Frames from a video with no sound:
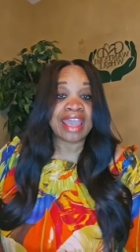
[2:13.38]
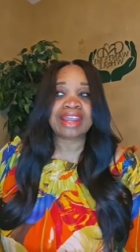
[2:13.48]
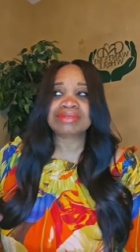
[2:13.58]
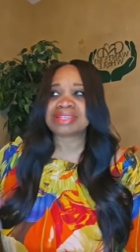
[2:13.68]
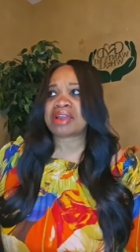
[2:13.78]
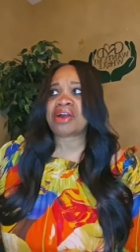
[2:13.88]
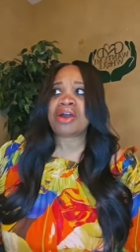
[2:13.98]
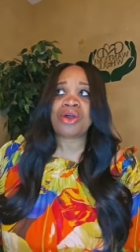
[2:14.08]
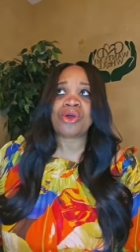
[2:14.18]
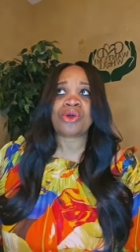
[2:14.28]
And he was like,
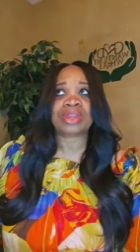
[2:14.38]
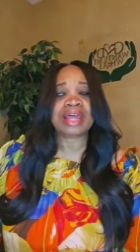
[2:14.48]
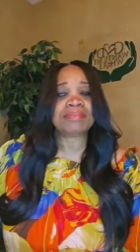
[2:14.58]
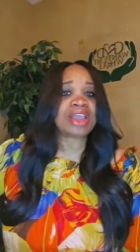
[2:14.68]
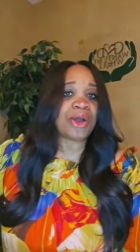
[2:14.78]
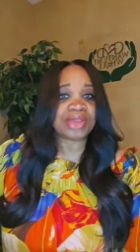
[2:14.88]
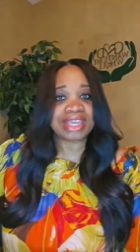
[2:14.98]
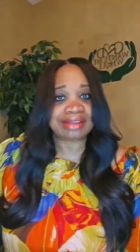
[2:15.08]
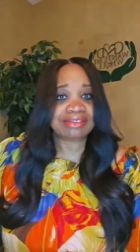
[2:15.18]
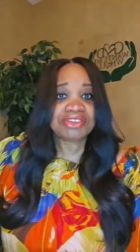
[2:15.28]
oh, let me go
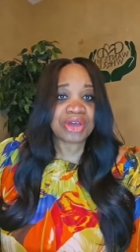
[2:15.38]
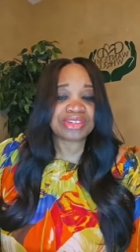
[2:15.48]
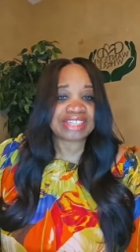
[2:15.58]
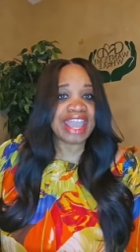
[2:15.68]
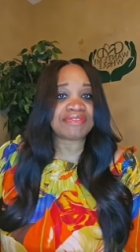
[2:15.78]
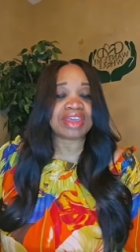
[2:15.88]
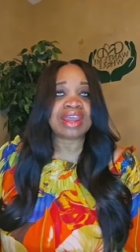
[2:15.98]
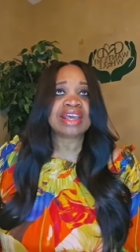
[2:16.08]
get, you know, David.